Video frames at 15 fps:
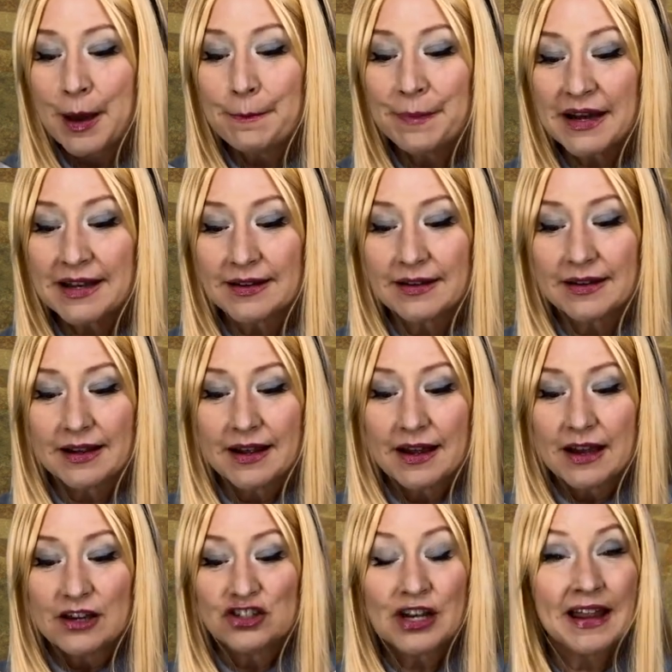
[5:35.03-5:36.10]
But
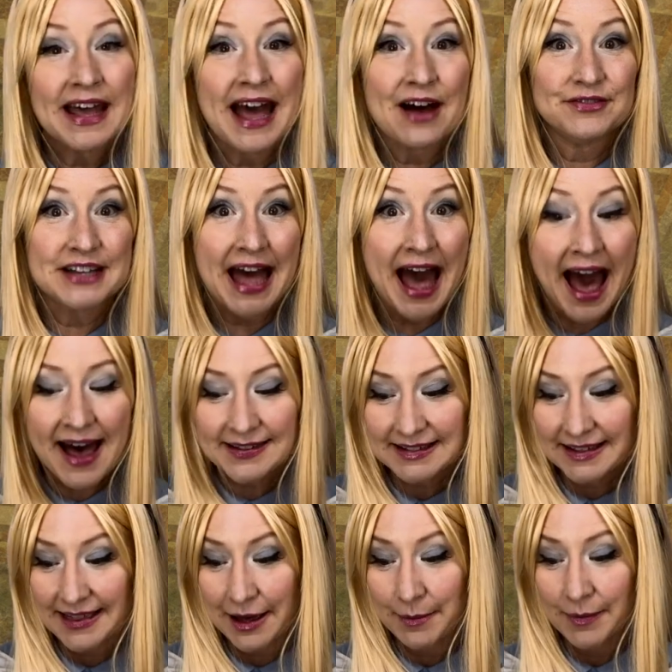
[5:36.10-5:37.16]
shall I have to
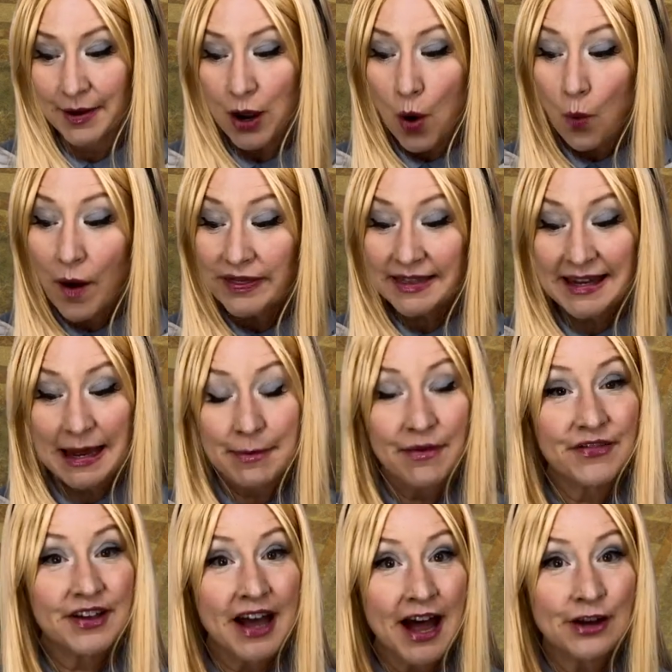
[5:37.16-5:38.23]
ask them what the name
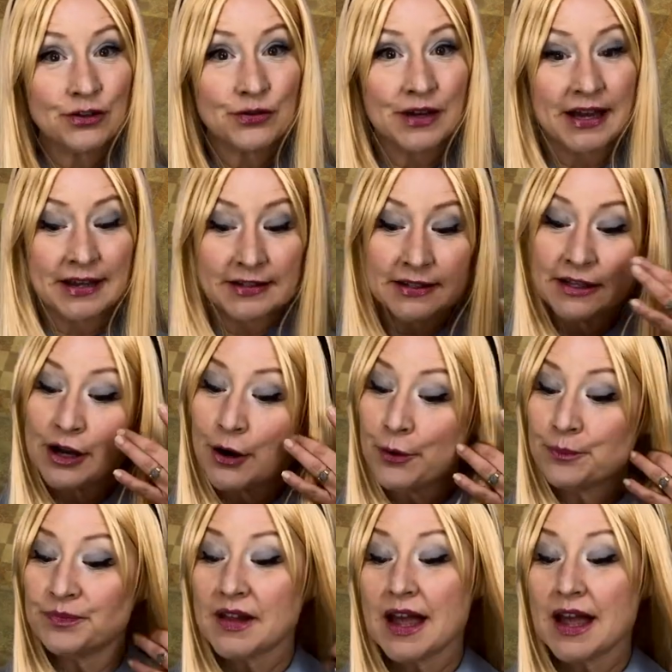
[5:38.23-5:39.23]
of the country is, you know?